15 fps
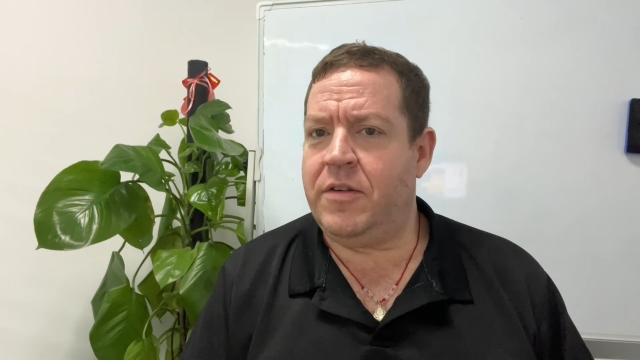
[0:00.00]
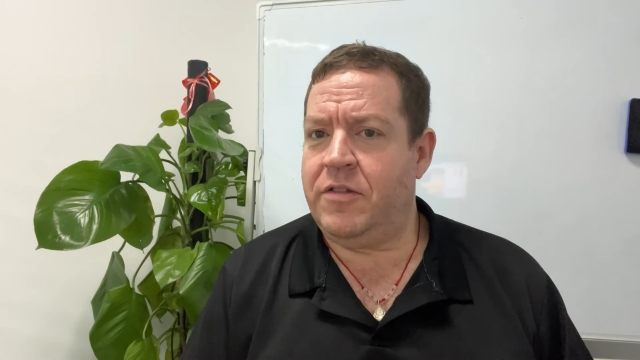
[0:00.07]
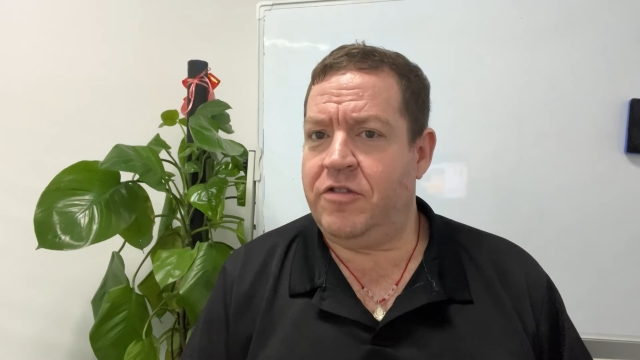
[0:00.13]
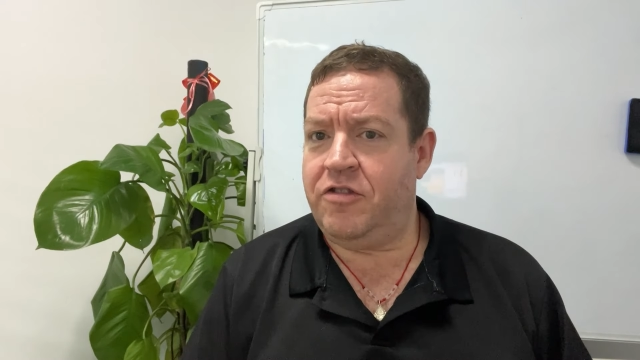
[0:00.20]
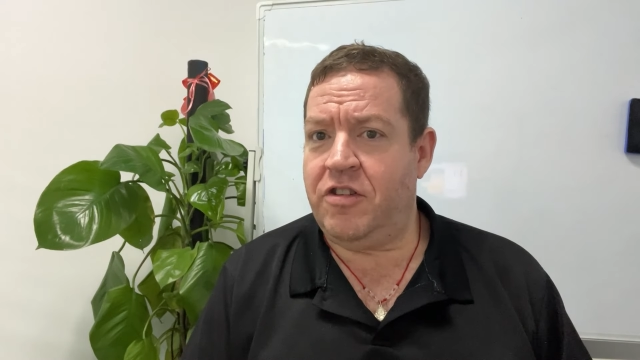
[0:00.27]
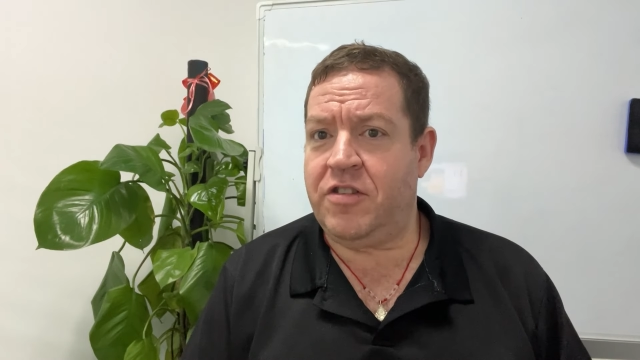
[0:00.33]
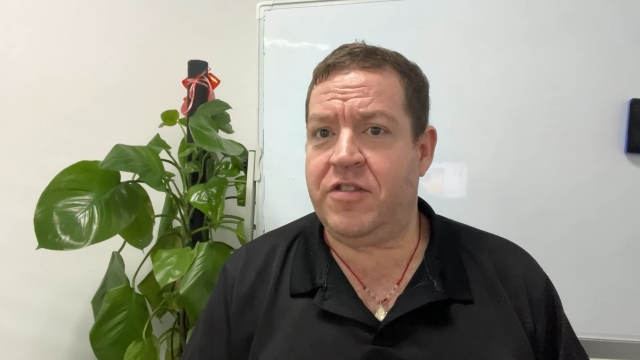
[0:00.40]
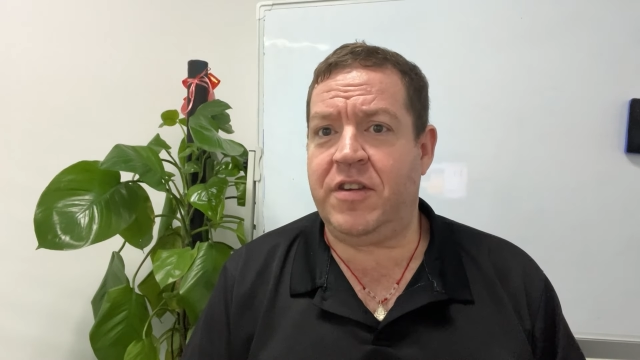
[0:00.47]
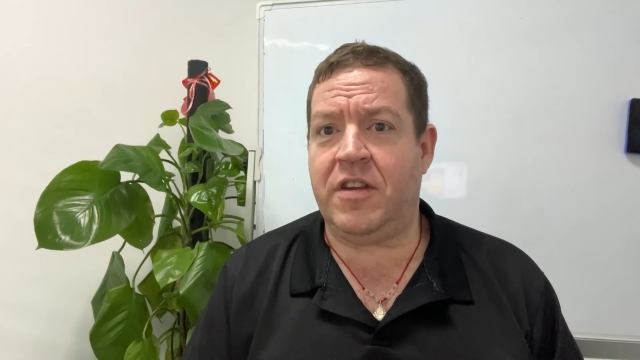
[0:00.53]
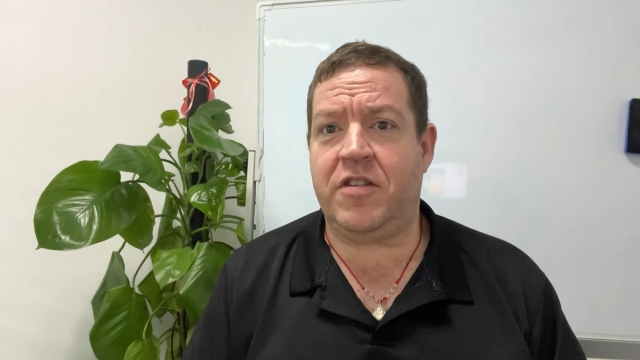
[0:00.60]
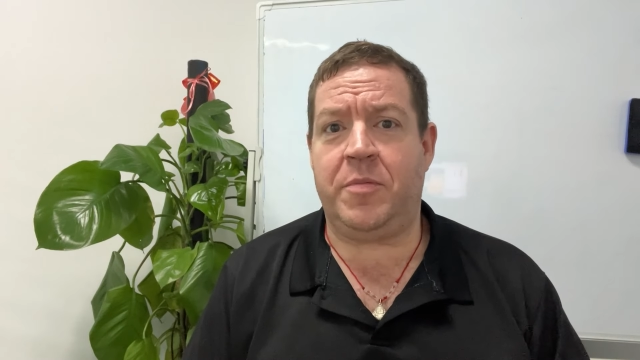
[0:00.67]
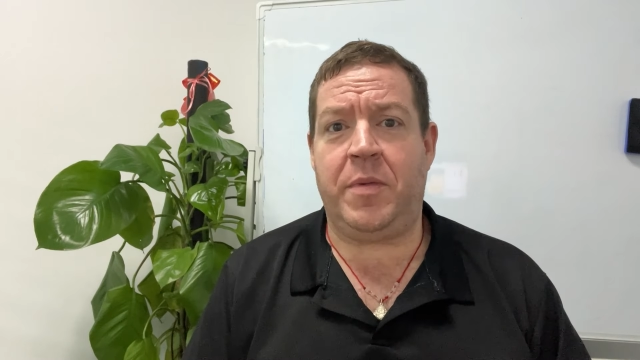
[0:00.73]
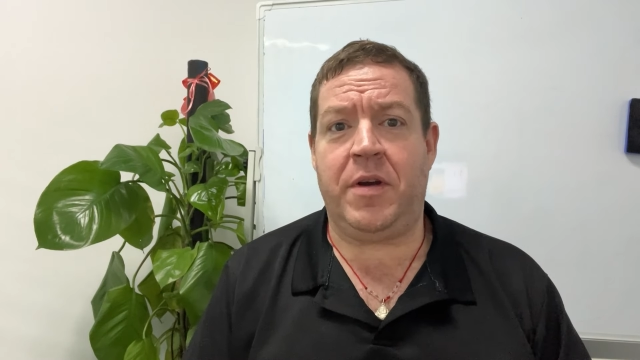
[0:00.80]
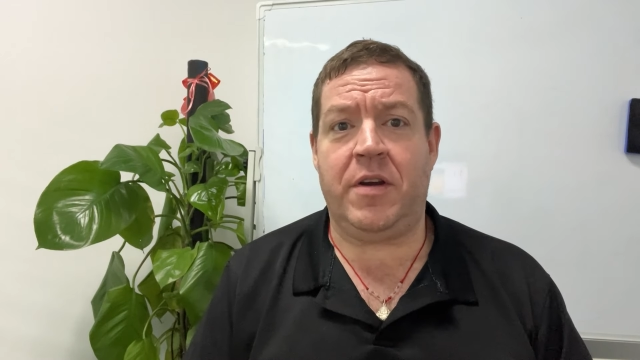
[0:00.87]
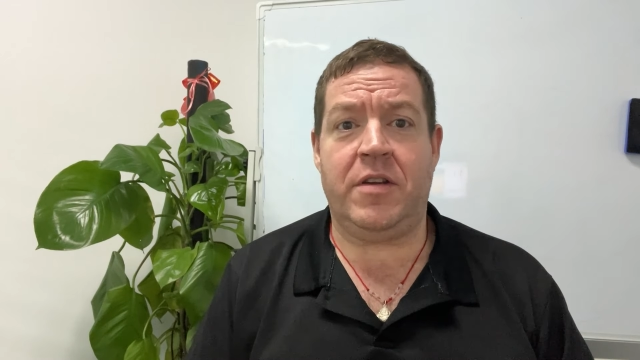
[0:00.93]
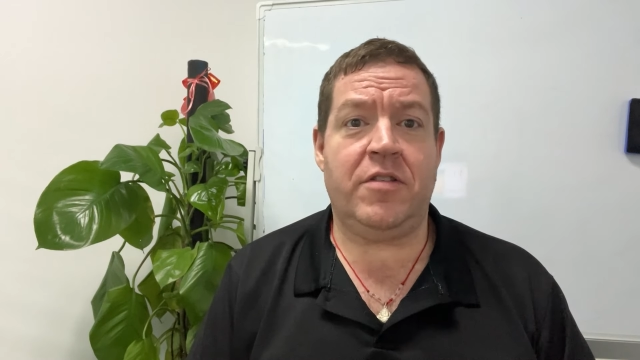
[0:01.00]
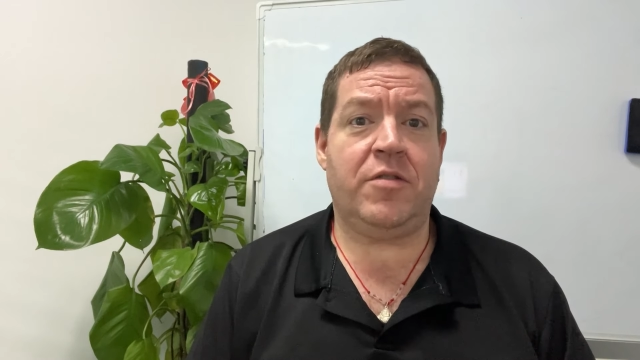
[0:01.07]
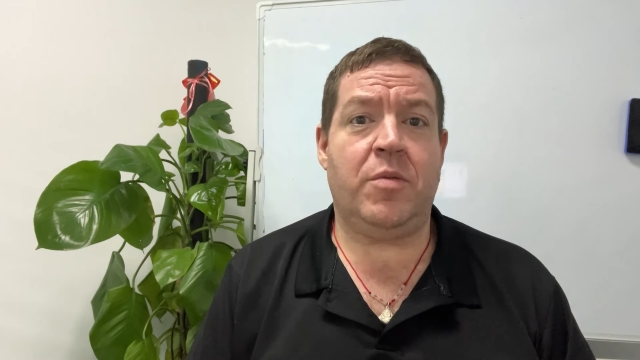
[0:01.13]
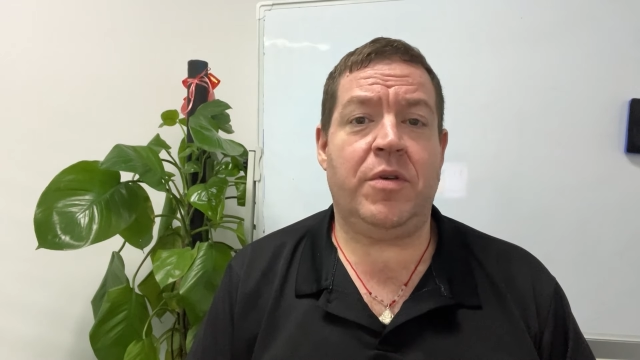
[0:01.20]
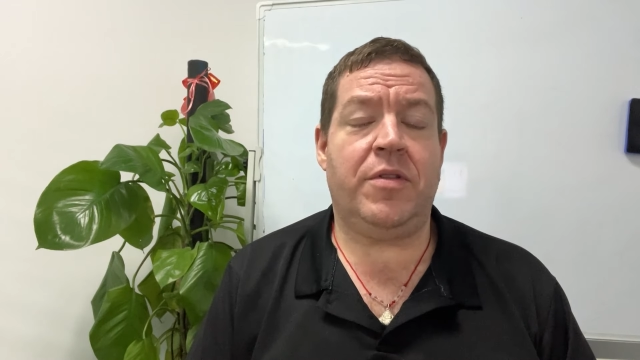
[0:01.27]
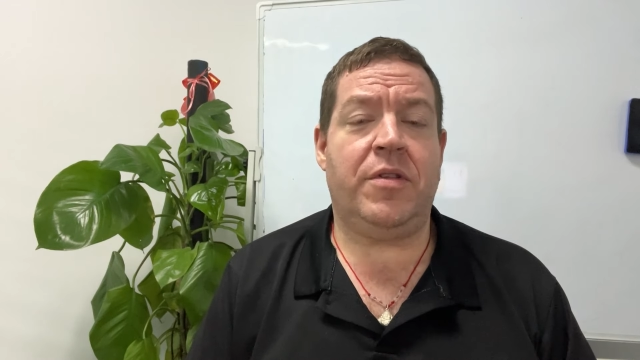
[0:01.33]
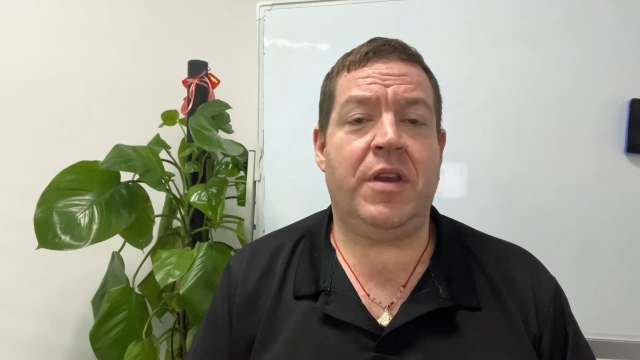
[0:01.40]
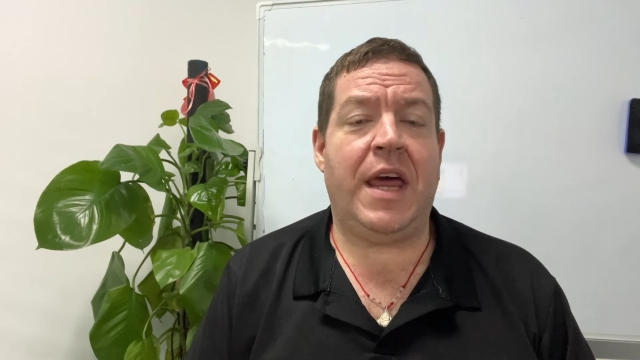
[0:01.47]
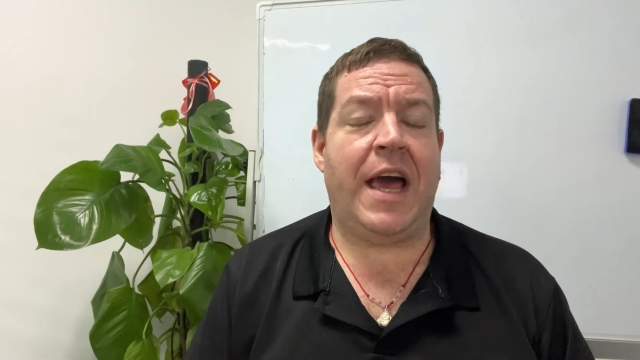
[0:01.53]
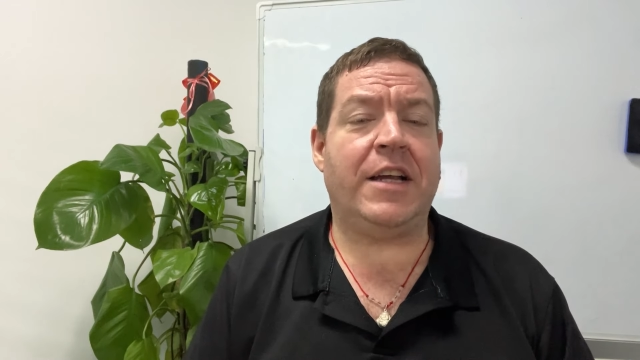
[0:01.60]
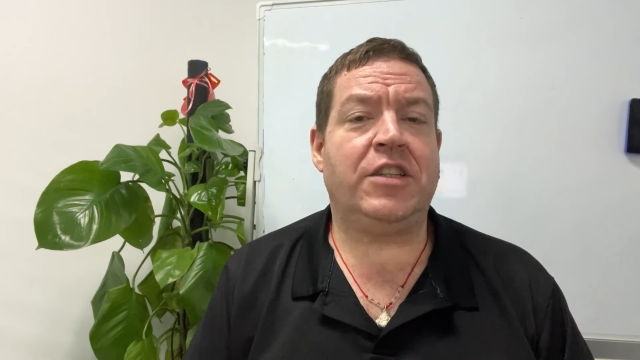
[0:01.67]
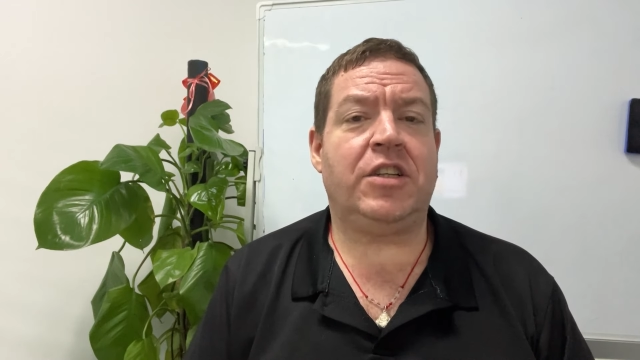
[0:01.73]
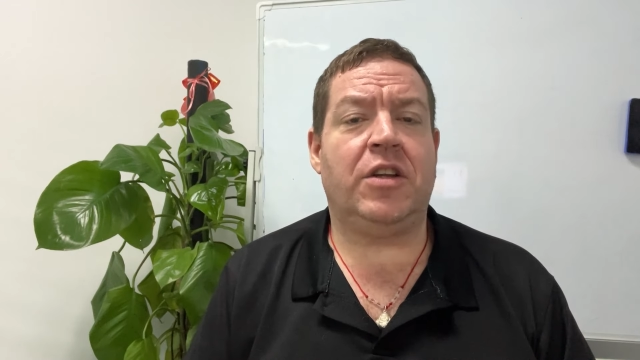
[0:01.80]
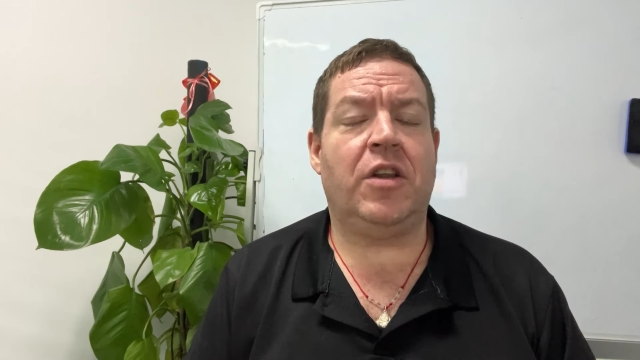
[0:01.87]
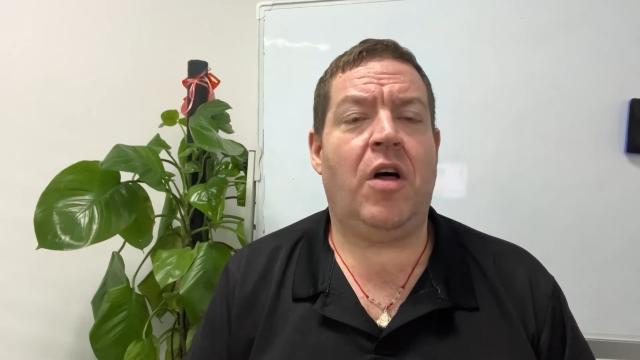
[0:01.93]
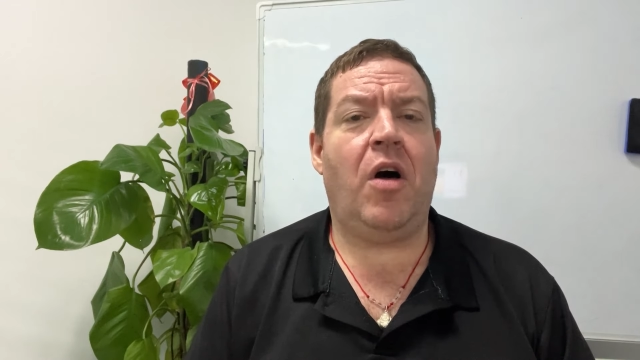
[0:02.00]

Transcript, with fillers: just experienced with the national